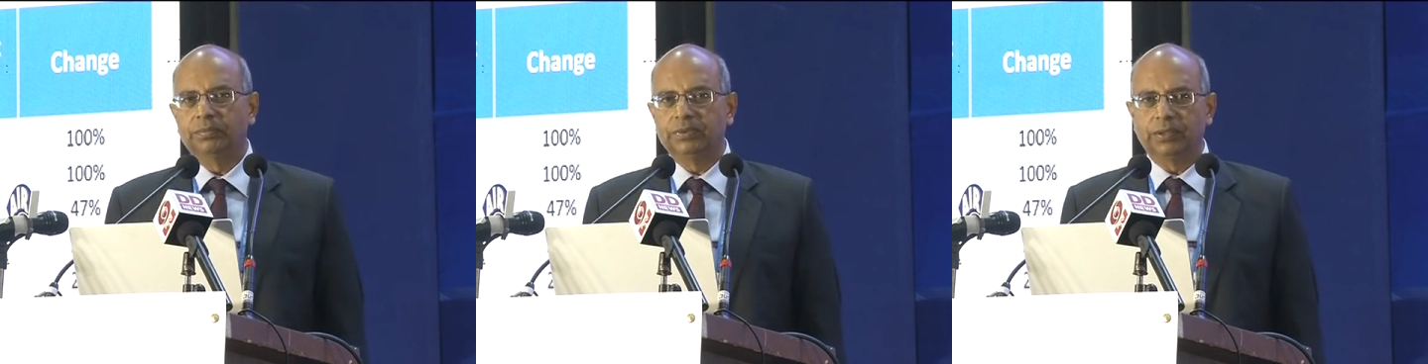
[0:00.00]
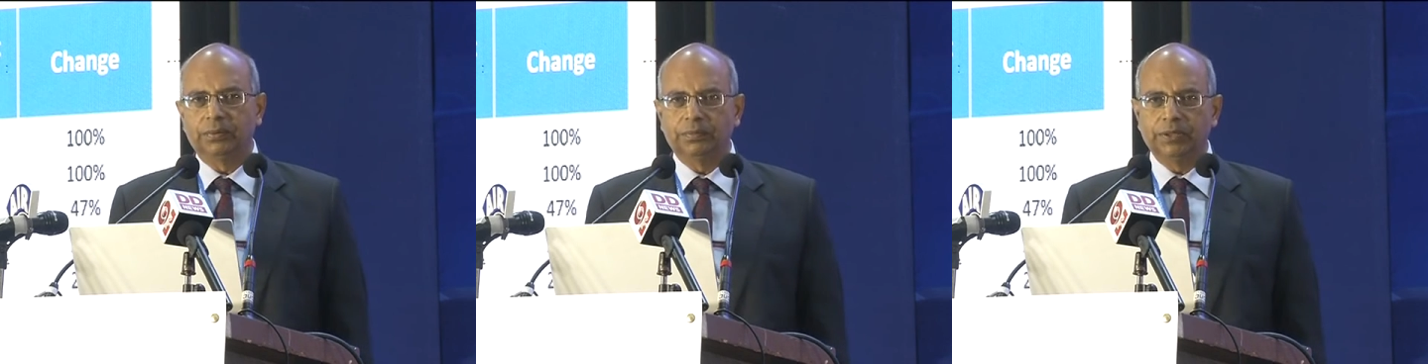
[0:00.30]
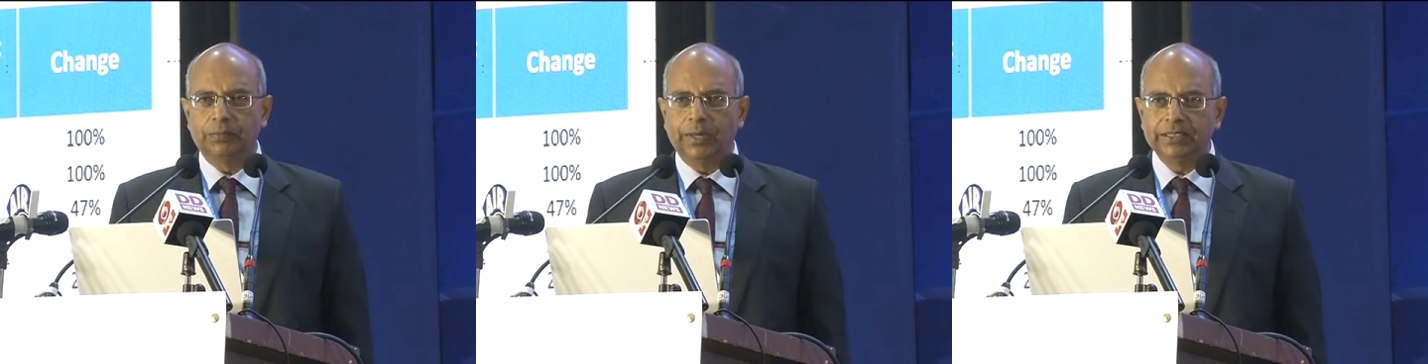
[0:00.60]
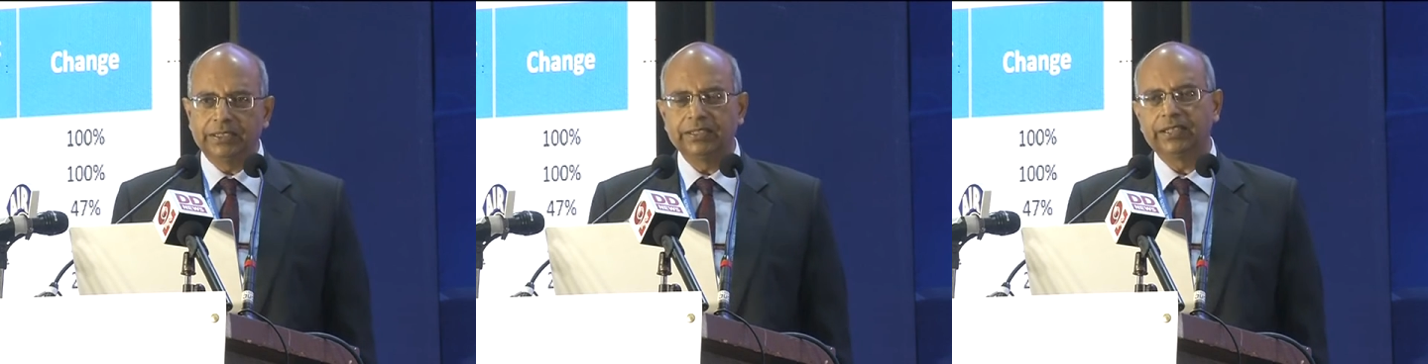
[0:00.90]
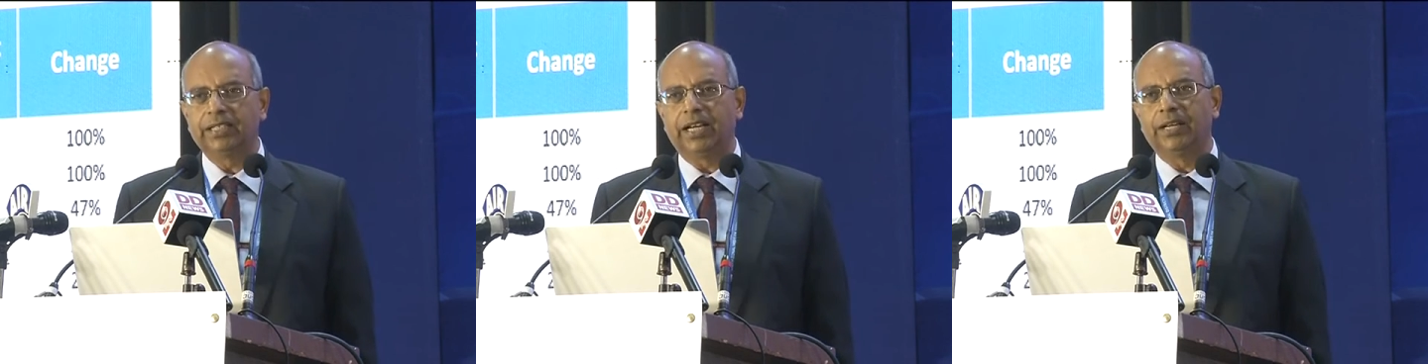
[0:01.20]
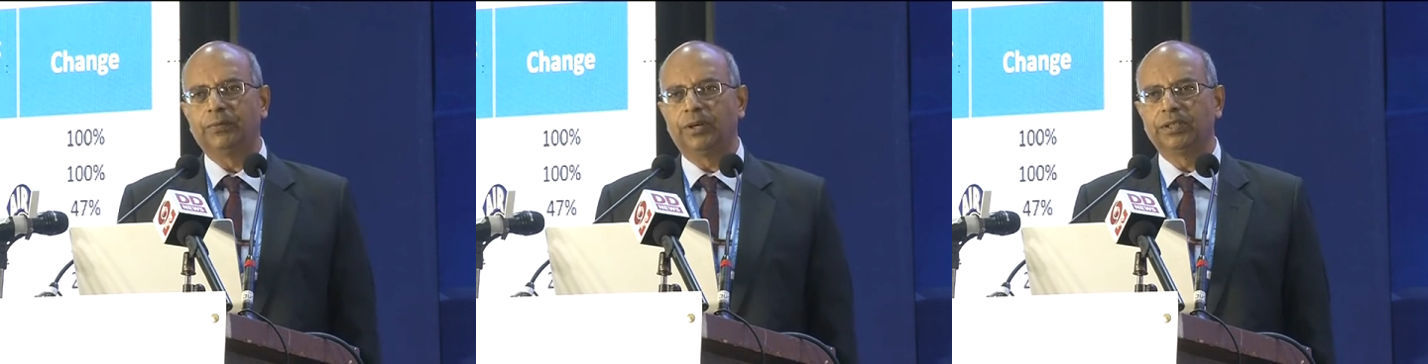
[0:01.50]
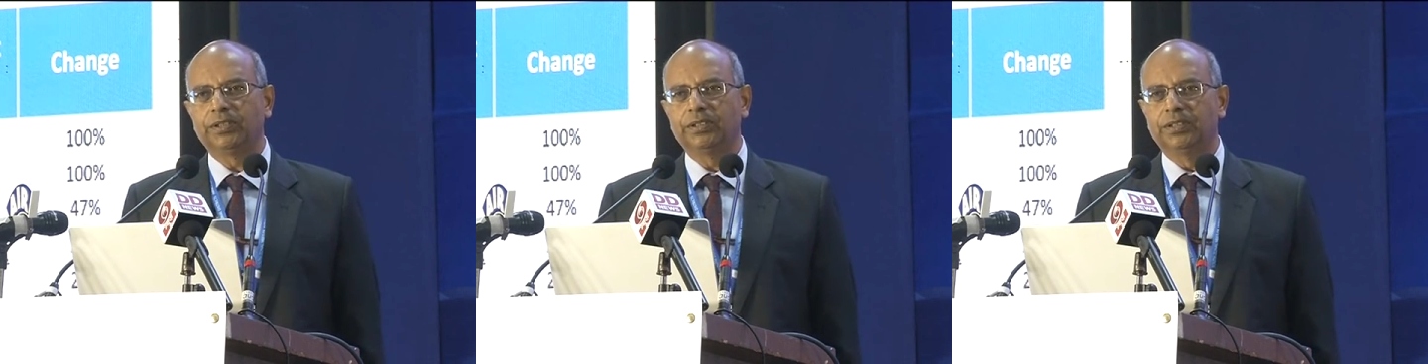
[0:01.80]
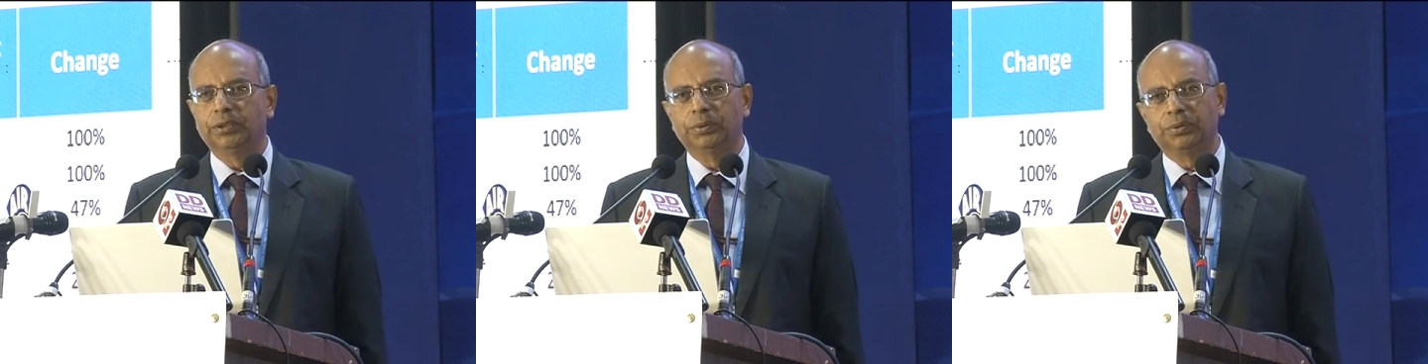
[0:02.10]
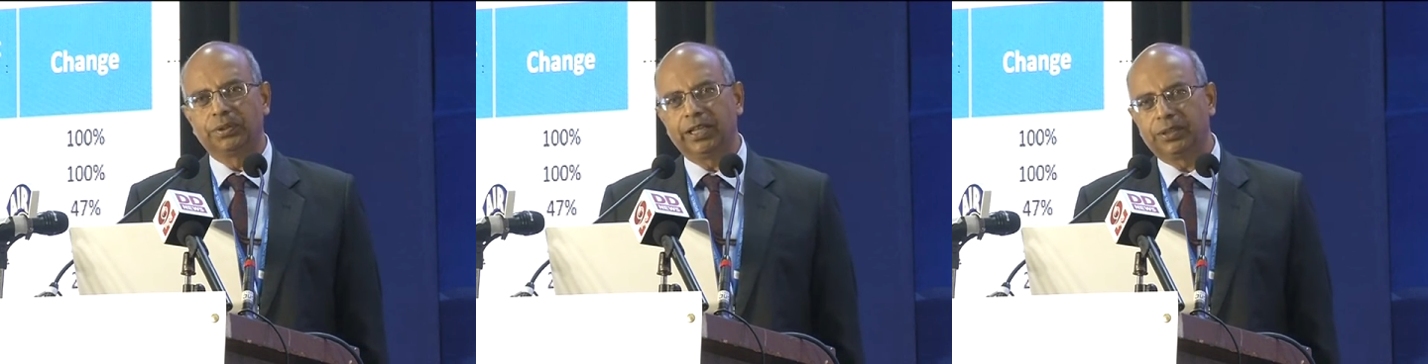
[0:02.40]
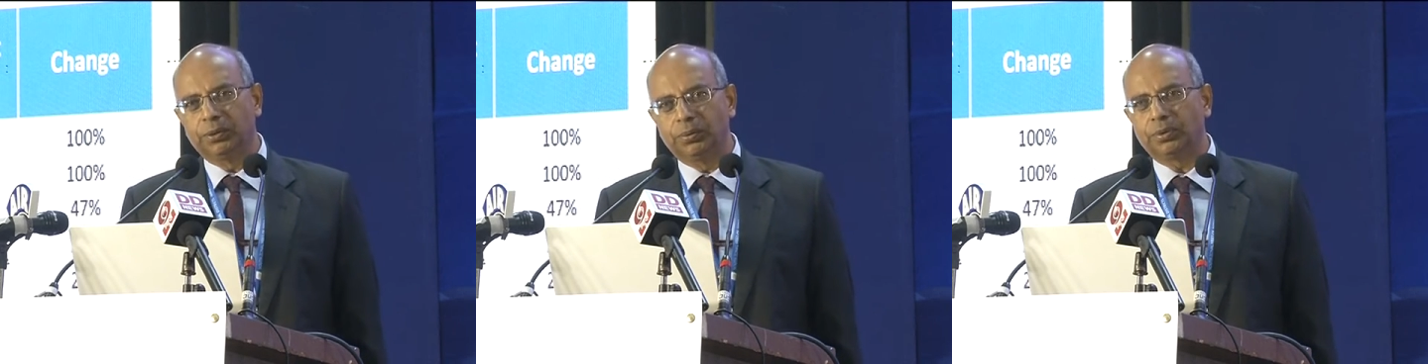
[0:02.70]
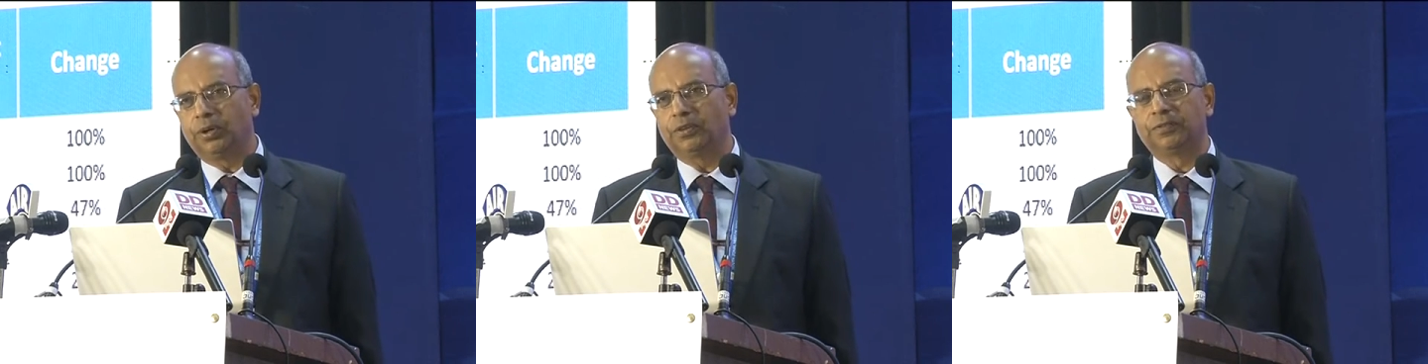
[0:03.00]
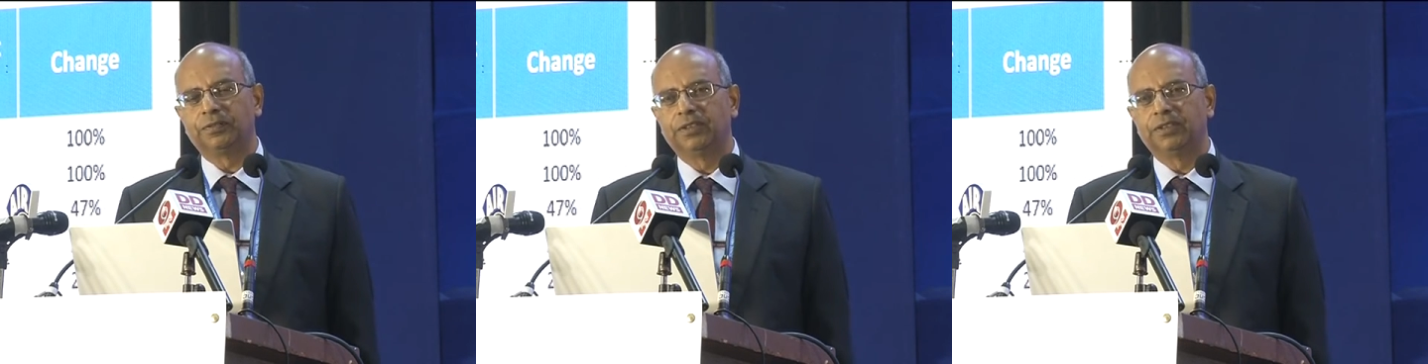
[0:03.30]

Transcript: the one thing that I want you to take note of